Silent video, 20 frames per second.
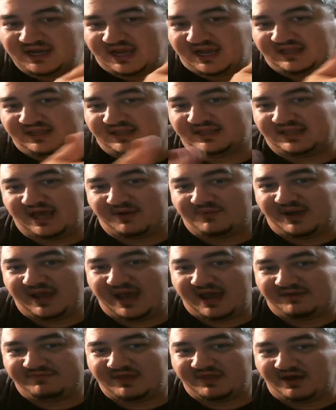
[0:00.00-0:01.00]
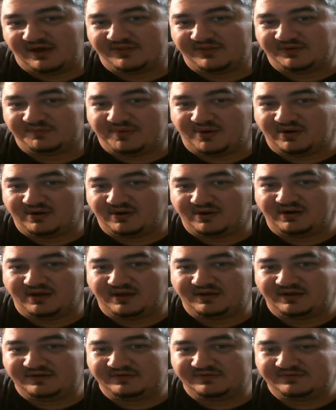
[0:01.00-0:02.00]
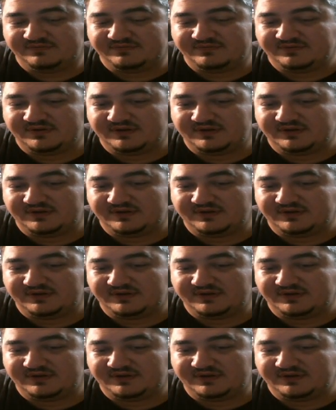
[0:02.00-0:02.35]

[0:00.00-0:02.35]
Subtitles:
And then that way I have the other part of